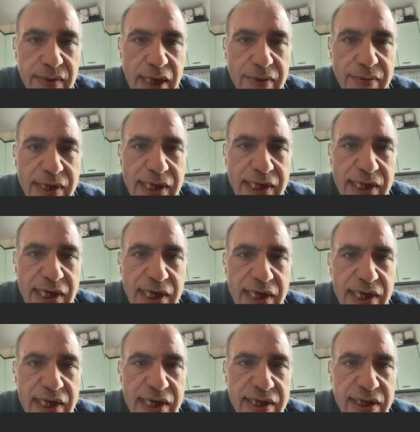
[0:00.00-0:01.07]

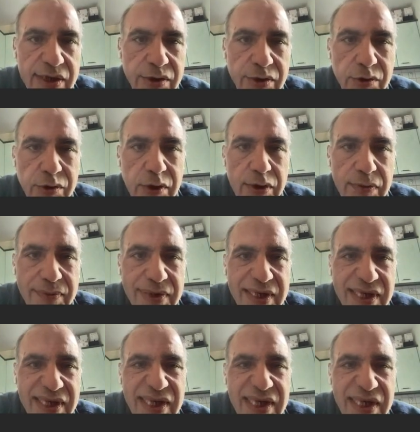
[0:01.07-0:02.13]
America and in Europe,
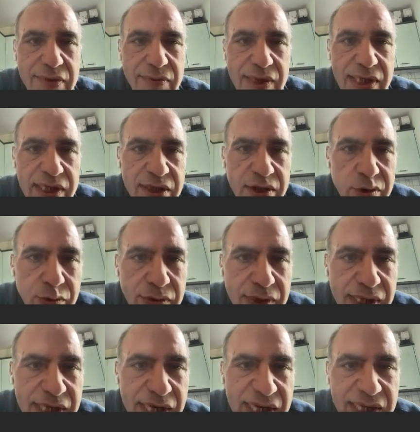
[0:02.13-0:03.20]
it's estimated to
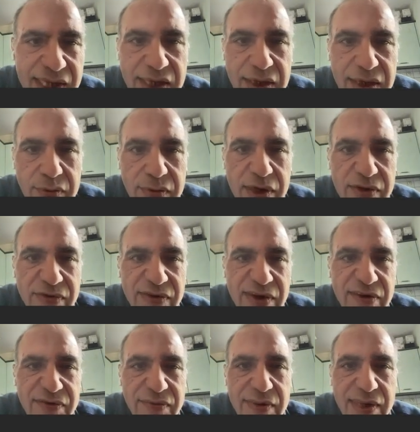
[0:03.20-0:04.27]
be at about
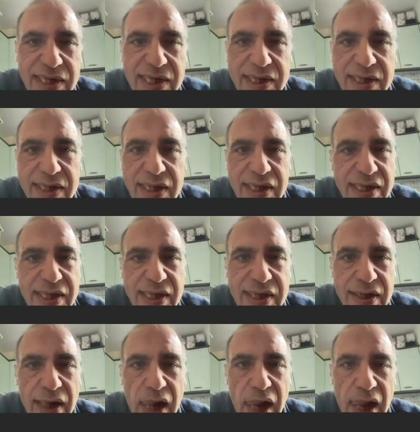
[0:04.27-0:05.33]
$5 billion and
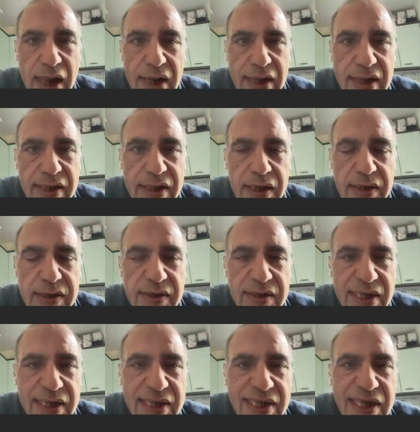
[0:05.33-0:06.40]

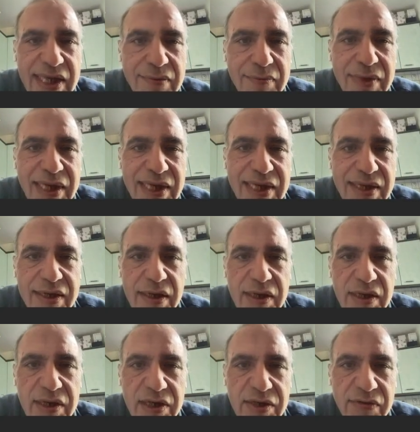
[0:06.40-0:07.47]
$10 billion
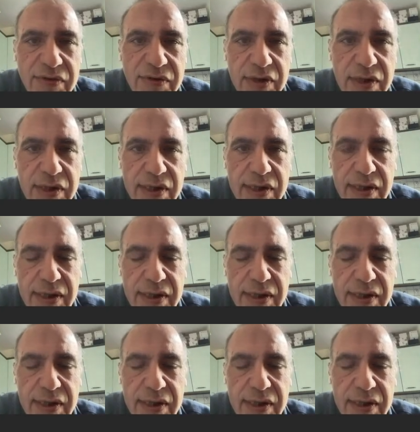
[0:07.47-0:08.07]
for